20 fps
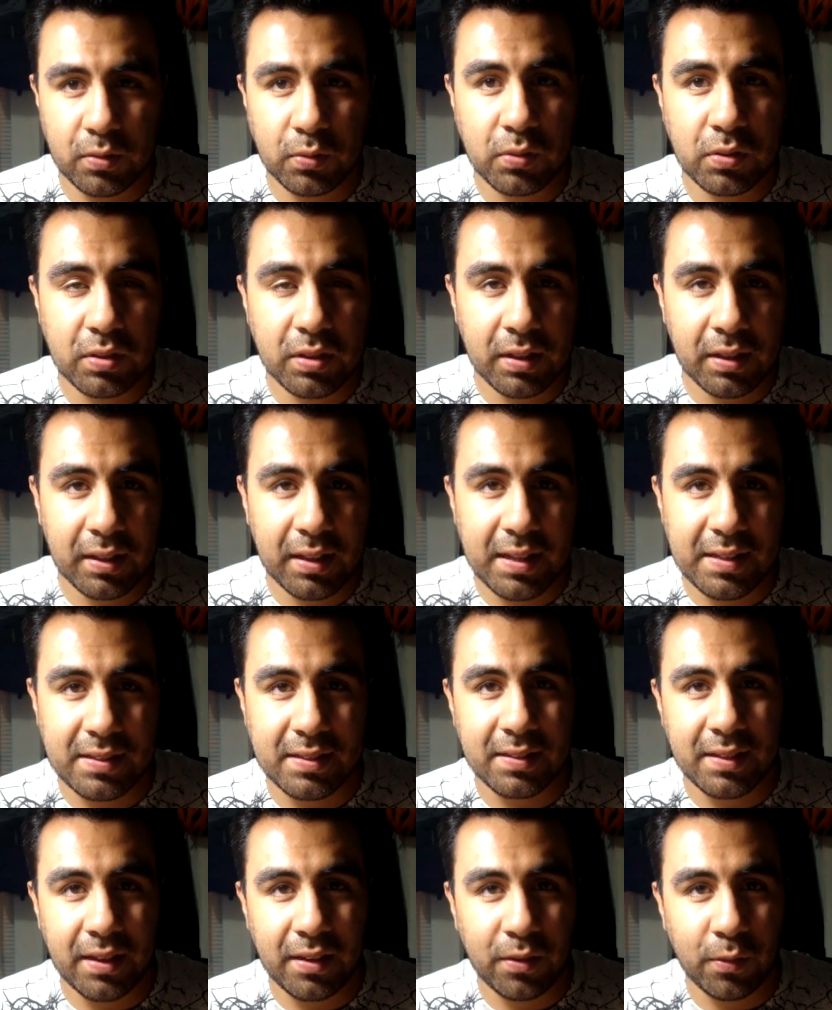two
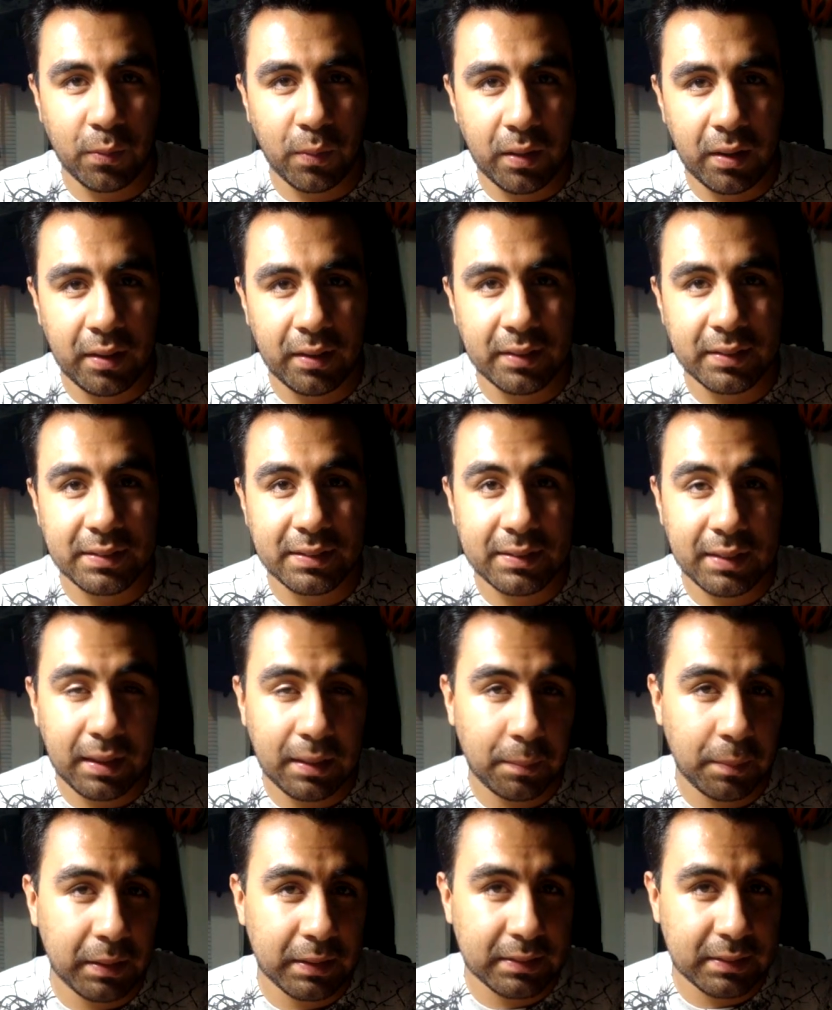sunglasses that you want
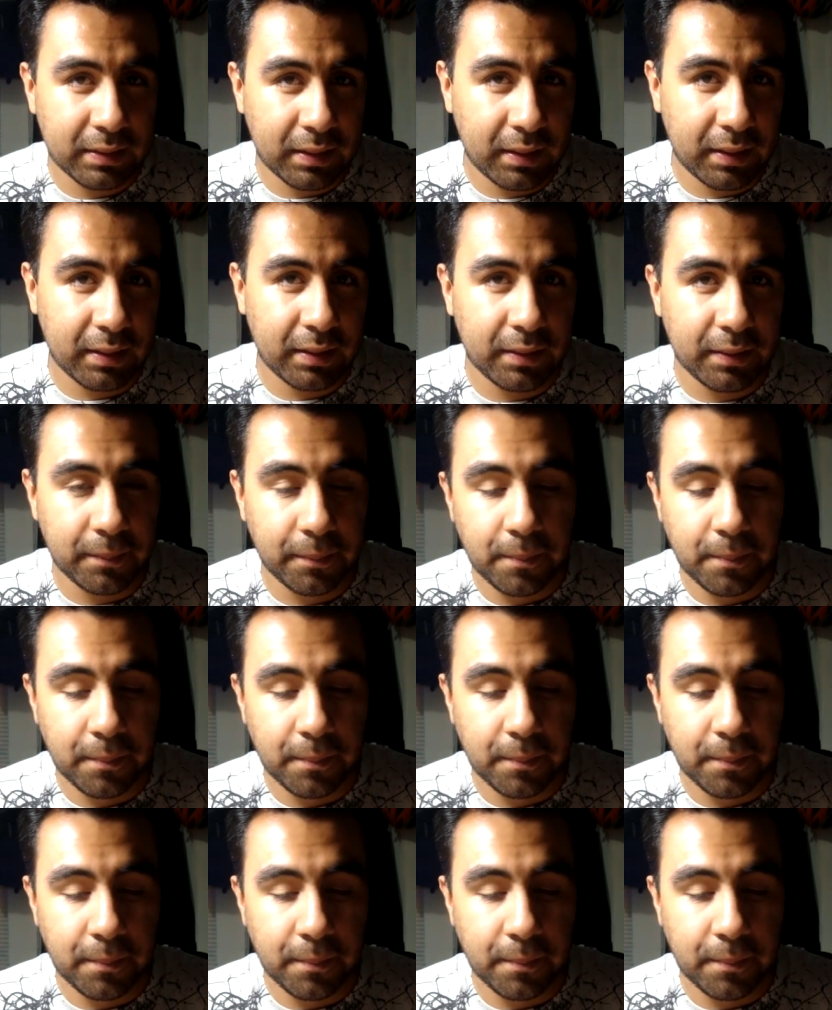side by side.